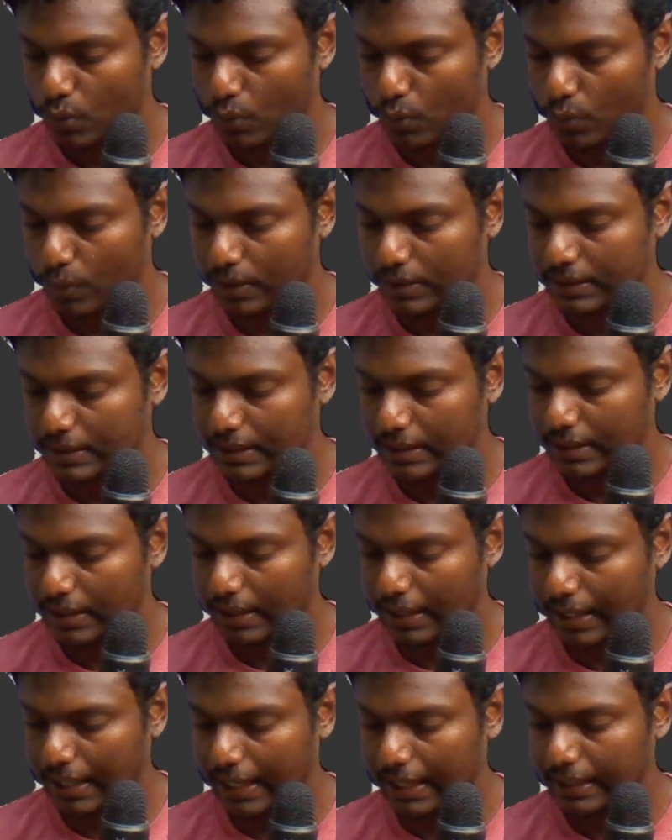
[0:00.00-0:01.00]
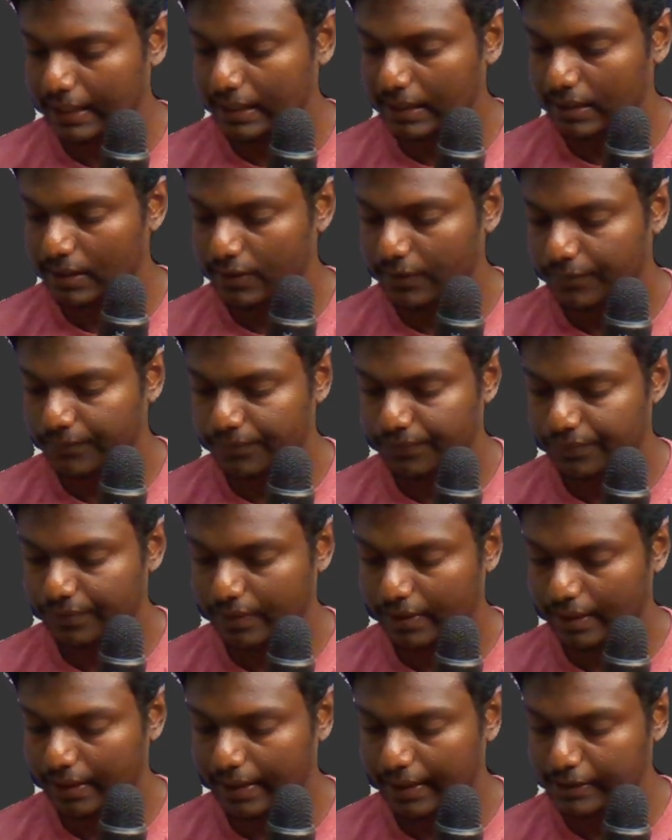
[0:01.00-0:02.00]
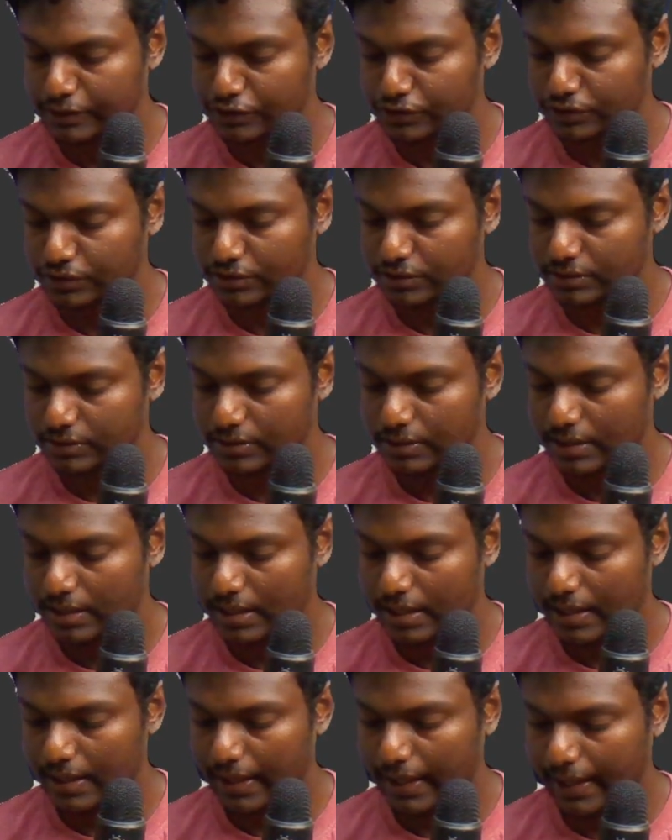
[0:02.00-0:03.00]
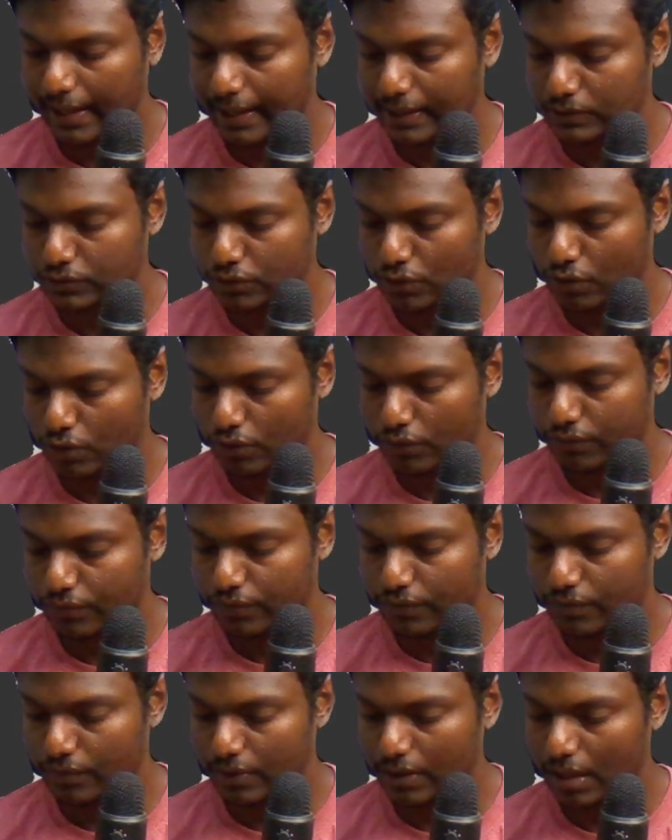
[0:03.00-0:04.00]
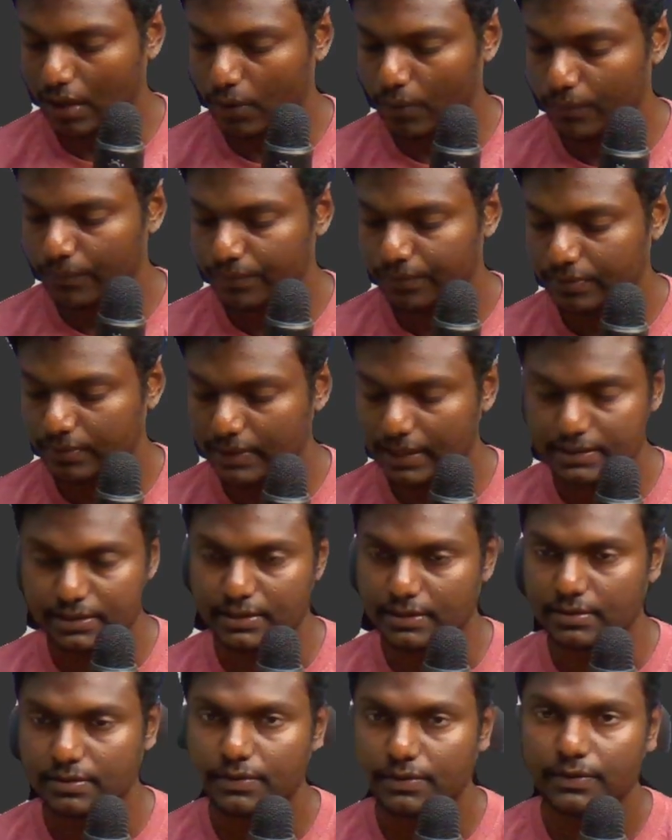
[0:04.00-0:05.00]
with any agent as of now. That's it.